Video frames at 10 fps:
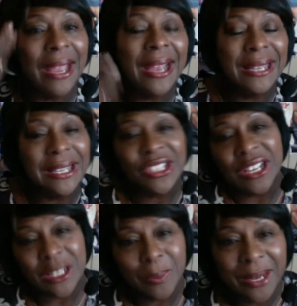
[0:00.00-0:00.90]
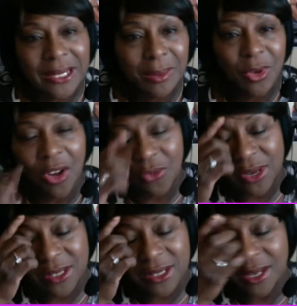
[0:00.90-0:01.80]
and get a chance to play some golf with
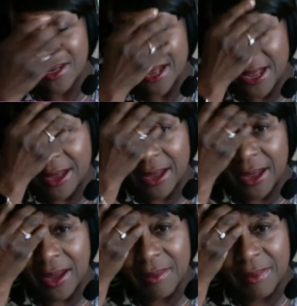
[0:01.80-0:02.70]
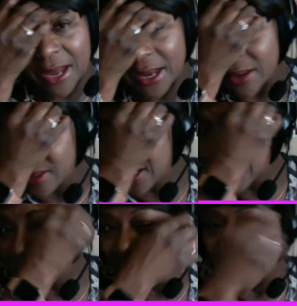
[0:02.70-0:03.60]
his son. My hair is
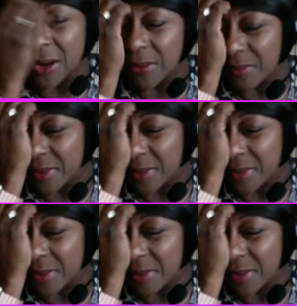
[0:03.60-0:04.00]
just, you know,